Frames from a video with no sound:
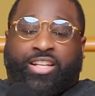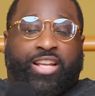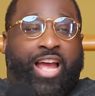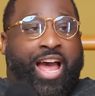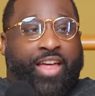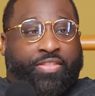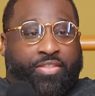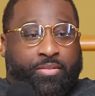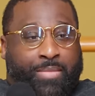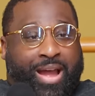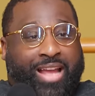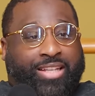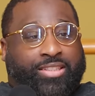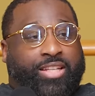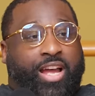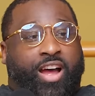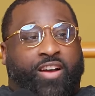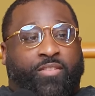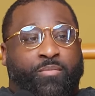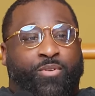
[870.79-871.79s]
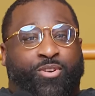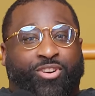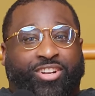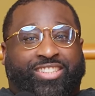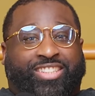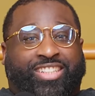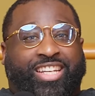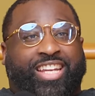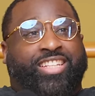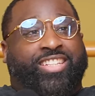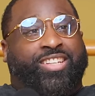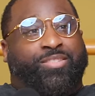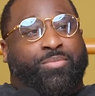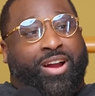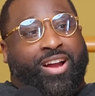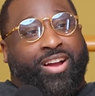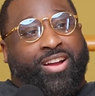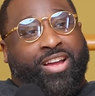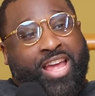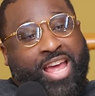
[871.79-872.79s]
After my sophomore season,
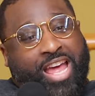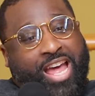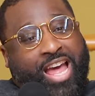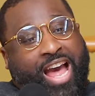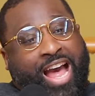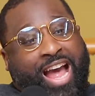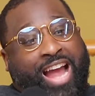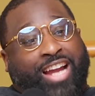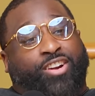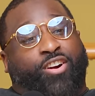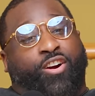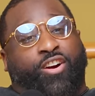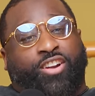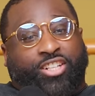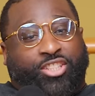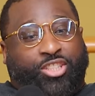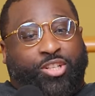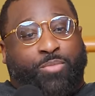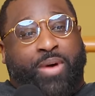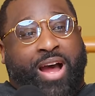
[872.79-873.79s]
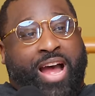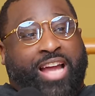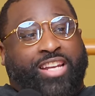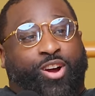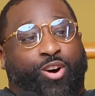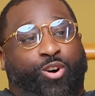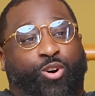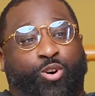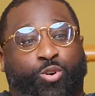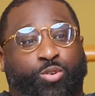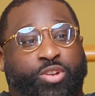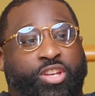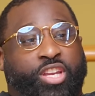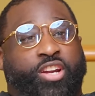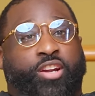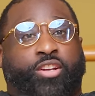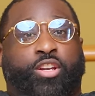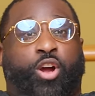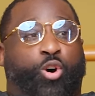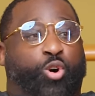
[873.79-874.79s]
bro, I guarded Shamon the whole
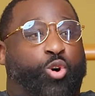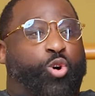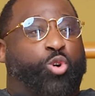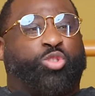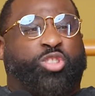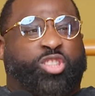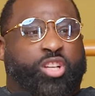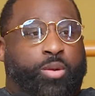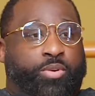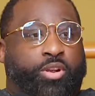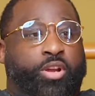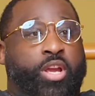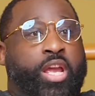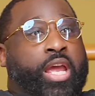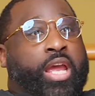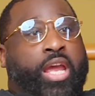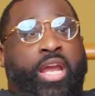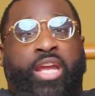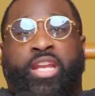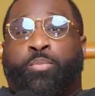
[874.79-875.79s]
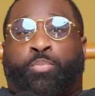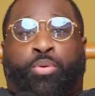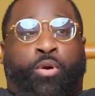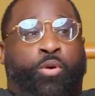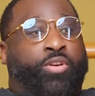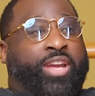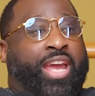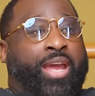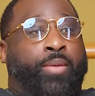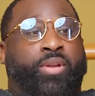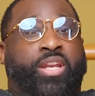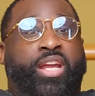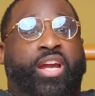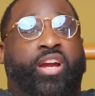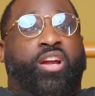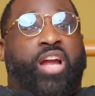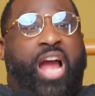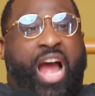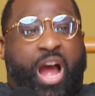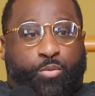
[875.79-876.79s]
year, the whole summer. Any pro came in
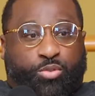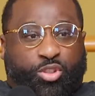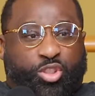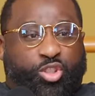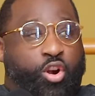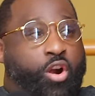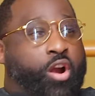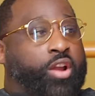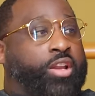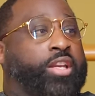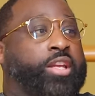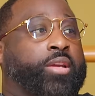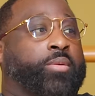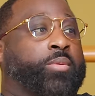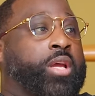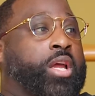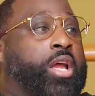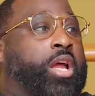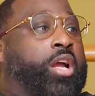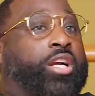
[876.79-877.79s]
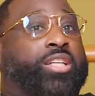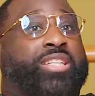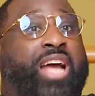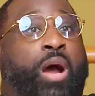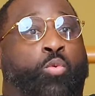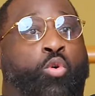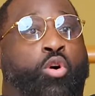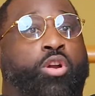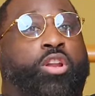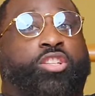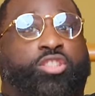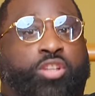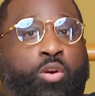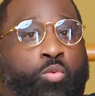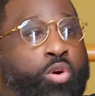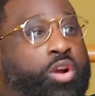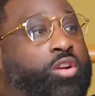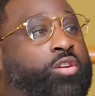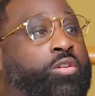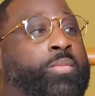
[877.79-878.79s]
there, I was guarding him because I wanted to
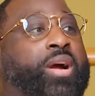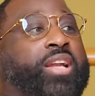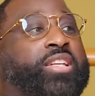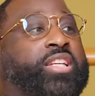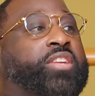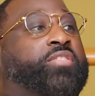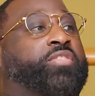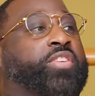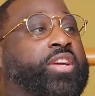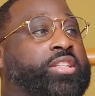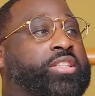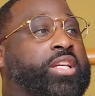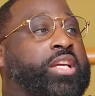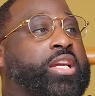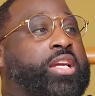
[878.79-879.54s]
work on my defense.